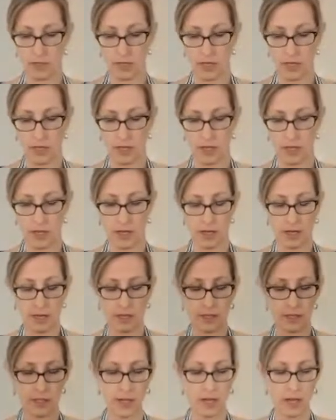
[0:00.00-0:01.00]

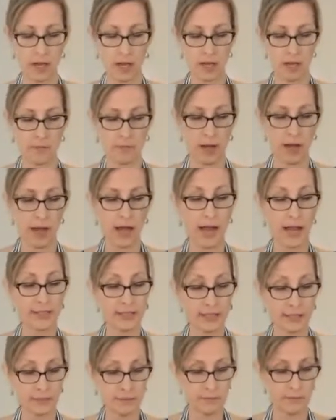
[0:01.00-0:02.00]
And I
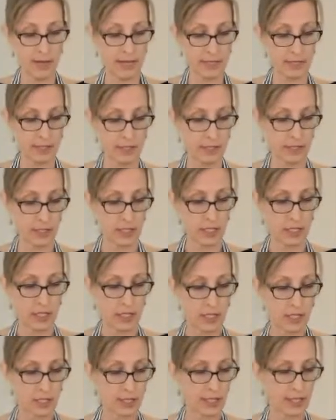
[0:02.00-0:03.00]
did make
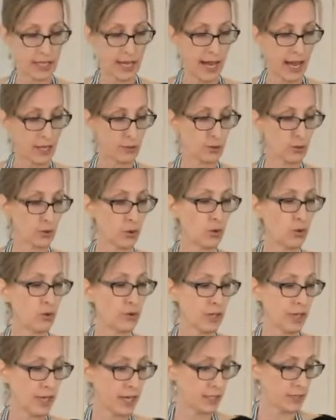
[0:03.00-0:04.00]
the casserole
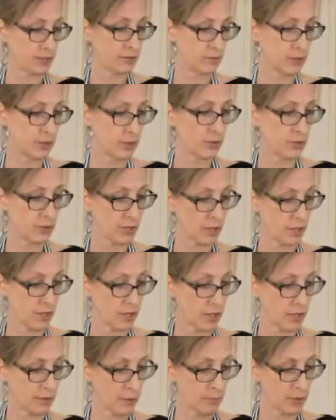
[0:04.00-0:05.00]
that I used
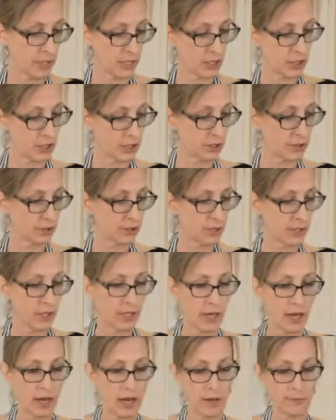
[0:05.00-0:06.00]
on the picture.
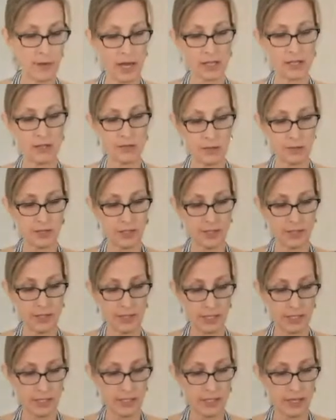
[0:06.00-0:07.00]
I used
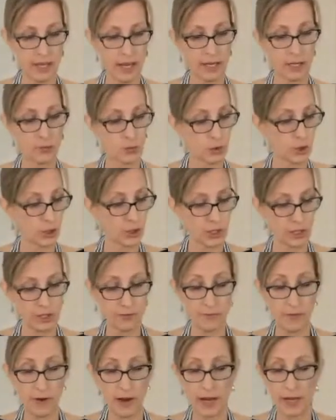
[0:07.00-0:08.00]
this and it worked
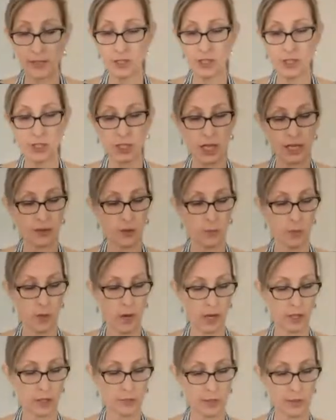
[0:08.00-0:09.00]
just fine. Just check the
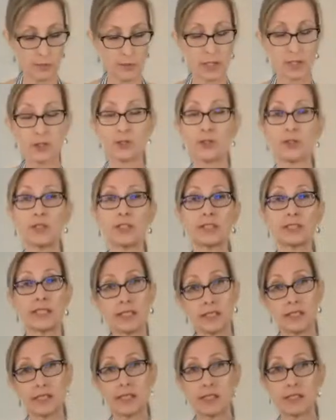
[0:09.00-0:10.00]
bottom to make sure it
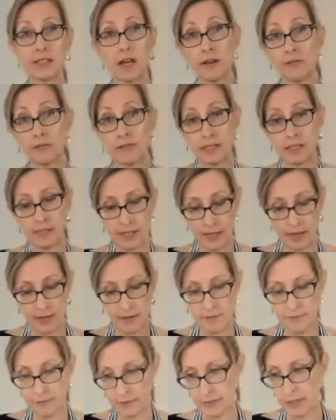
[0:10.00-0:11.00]
says that it's oven
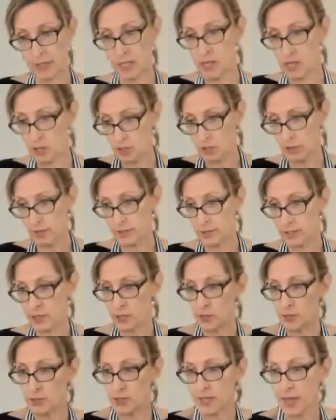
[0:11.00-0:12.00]
safe. So I did
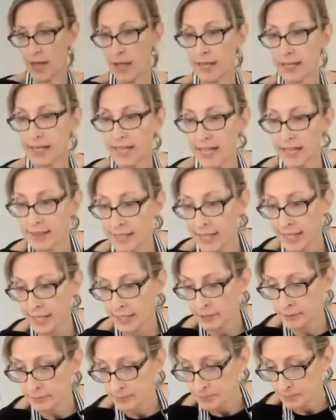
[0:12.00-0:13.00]
use that. And
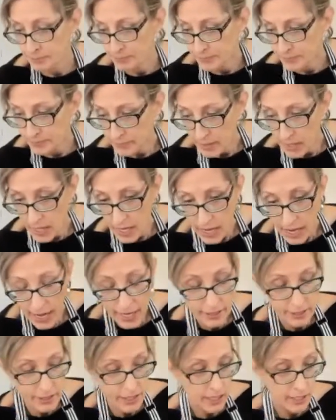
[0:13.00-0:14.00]
then I
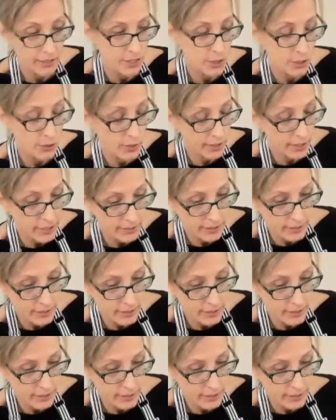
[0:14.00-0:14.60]
got